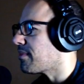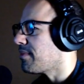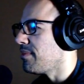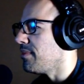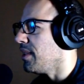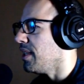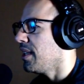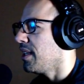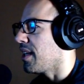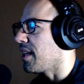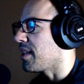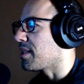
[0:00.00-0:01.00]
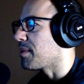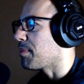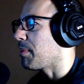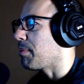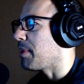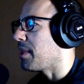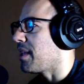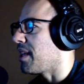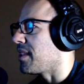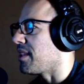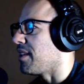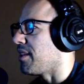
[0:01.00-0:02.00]
Yeah, this might be the end here if he
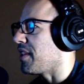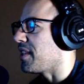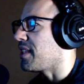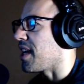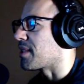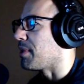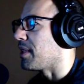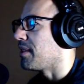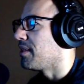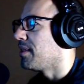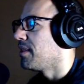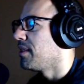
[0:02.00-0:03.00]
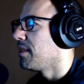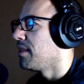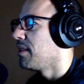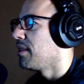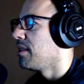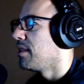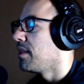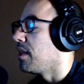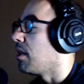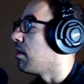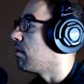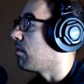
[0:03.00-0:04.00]
attacks me.
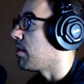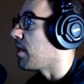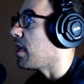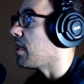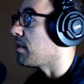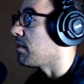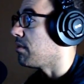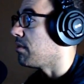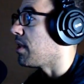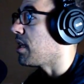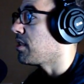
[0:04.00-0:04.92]
Oh, that should